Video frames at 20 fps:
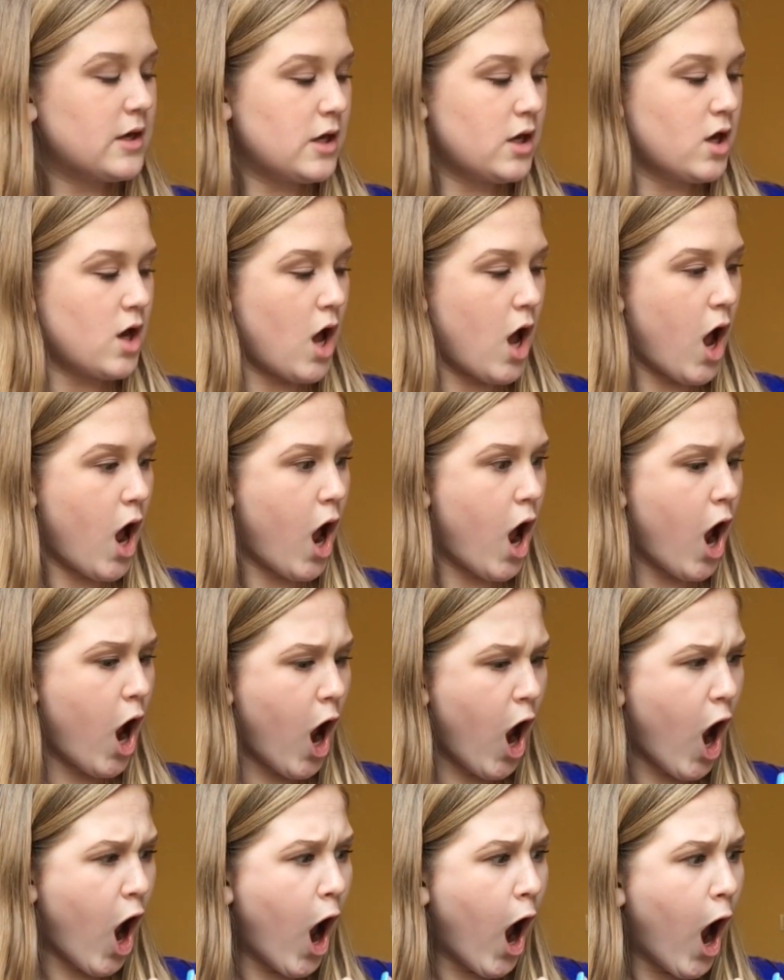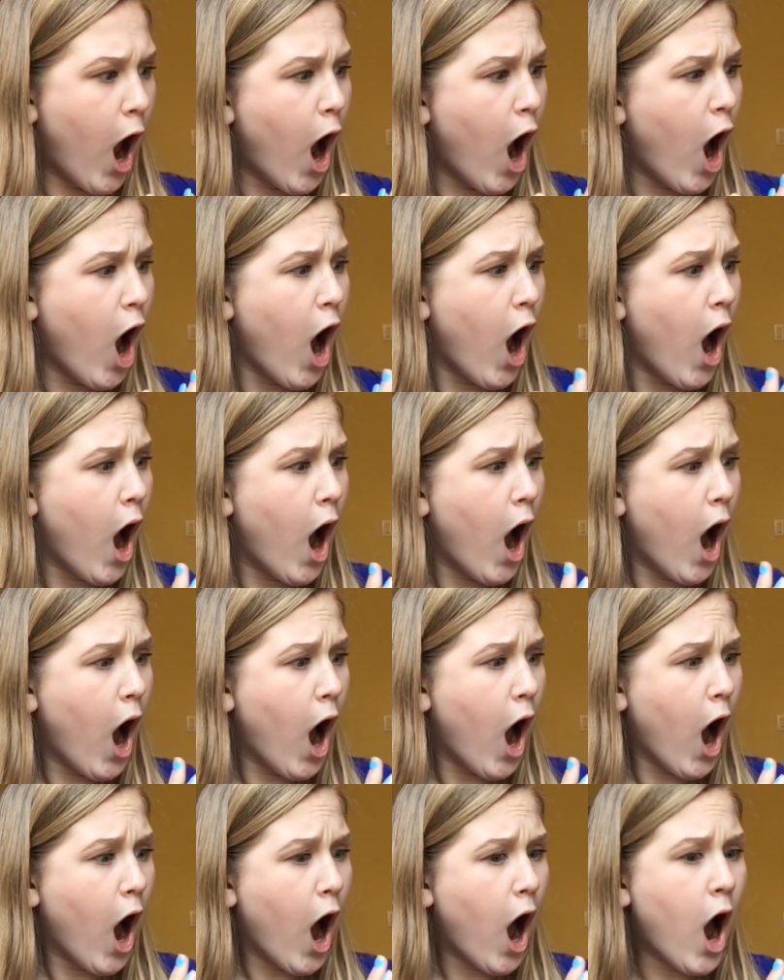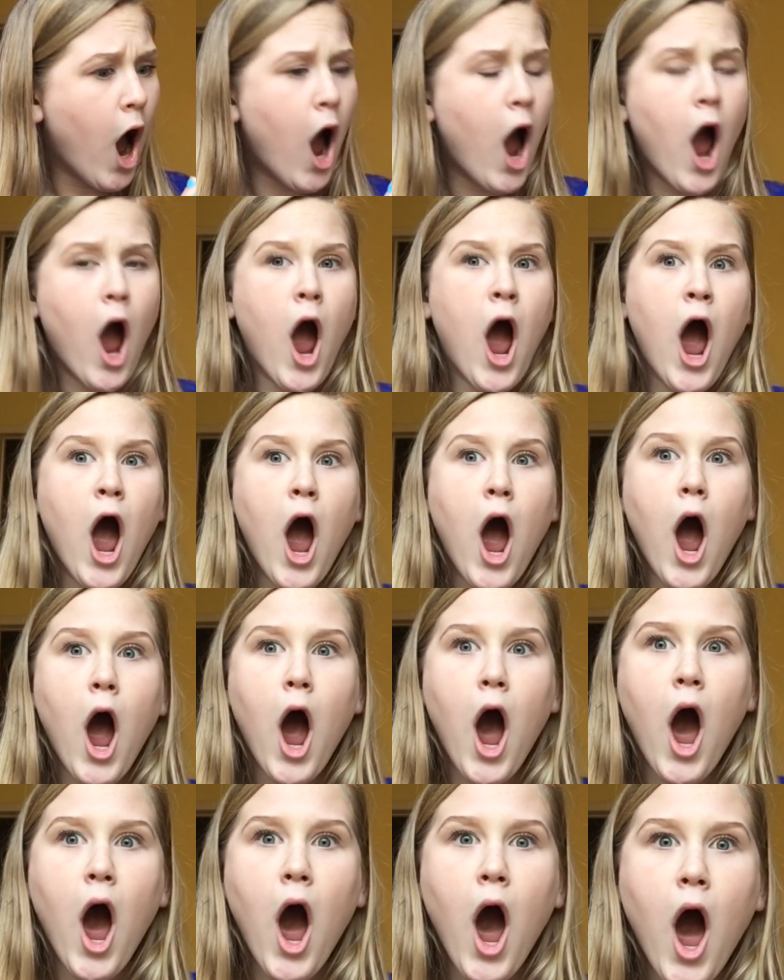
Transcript: No one is speaking in this clip.